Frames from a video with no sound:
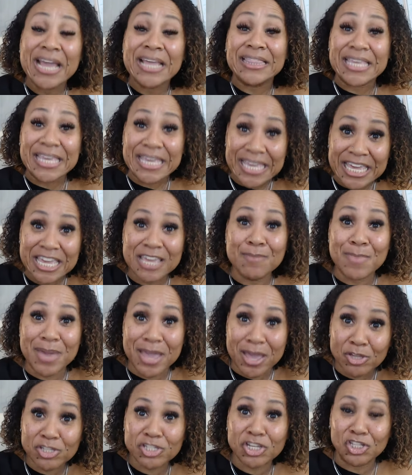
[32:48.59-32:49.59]
The
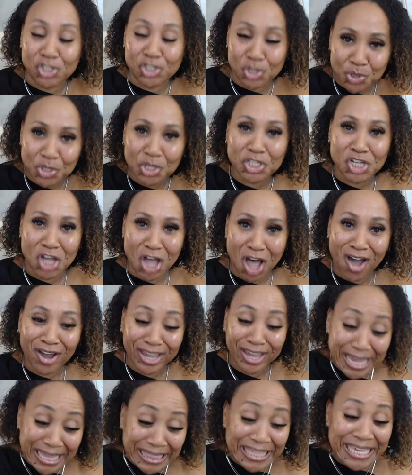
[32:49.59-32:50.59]
emails can do the talking.